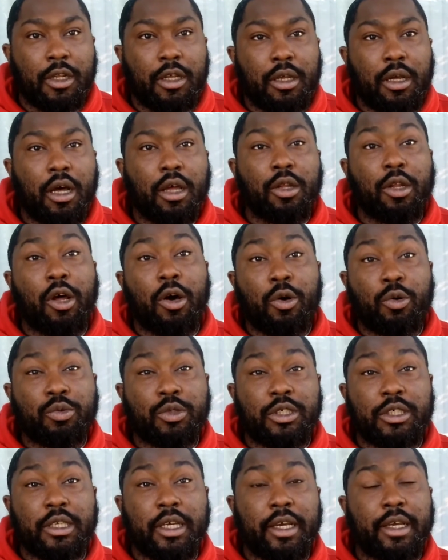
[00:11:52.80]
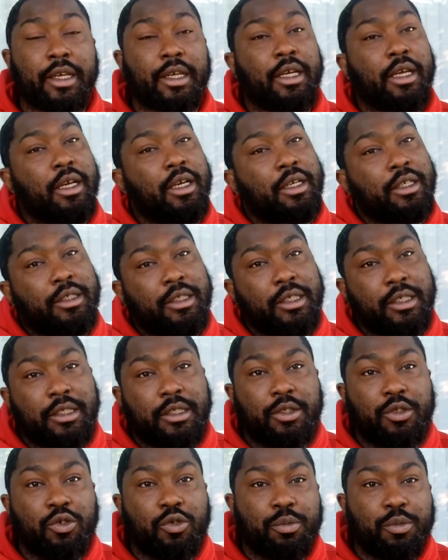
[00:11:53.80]
alone today just to
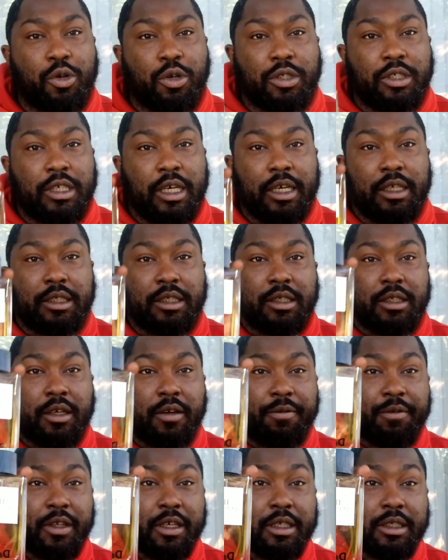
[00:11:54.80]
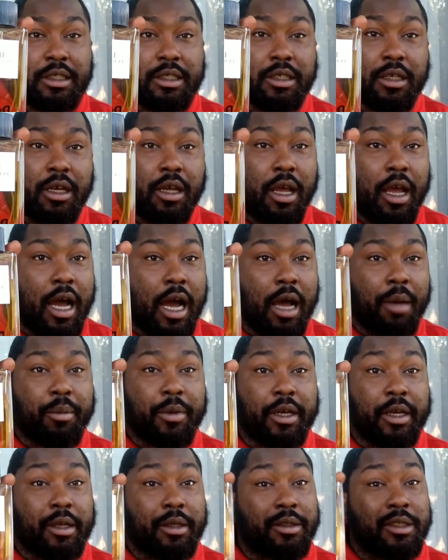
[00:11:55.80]
do more testing of this. I
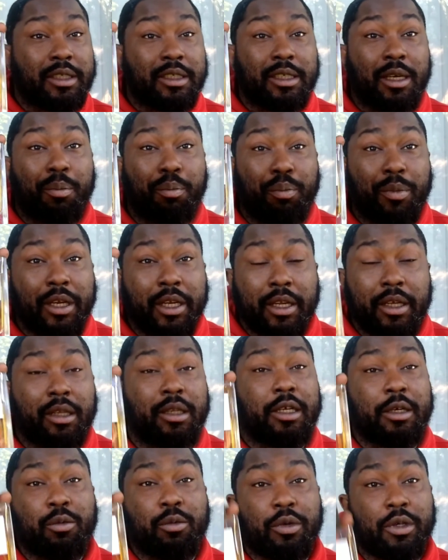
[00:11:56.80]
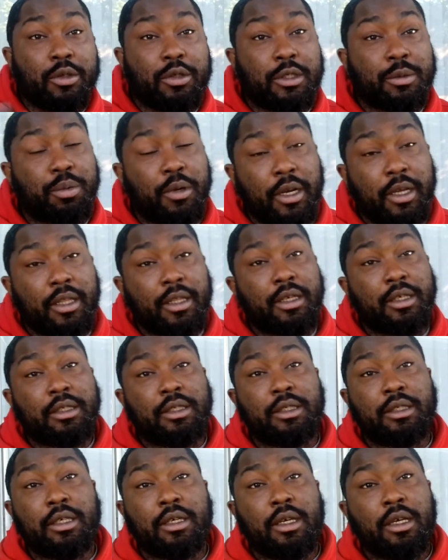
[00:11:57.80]
mean, just immediately when you spray
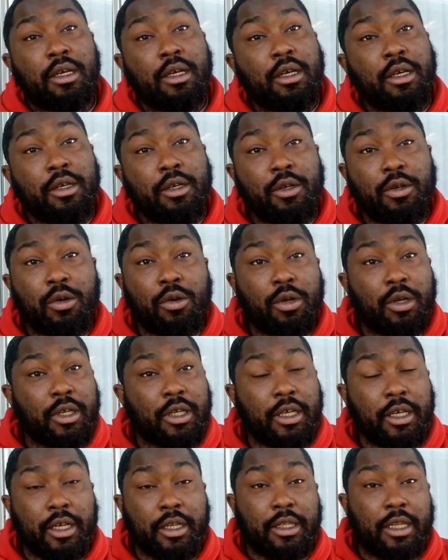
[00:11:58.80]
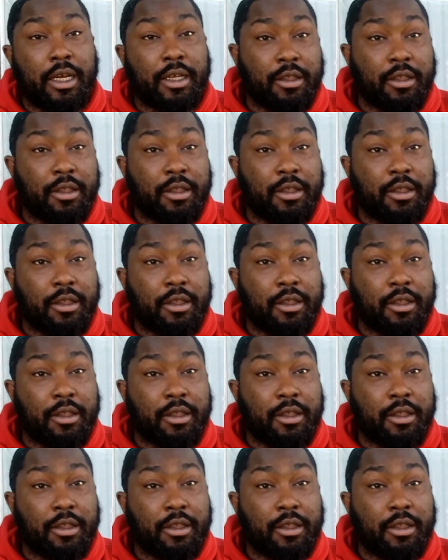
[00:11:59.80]
this, you're going to get, like,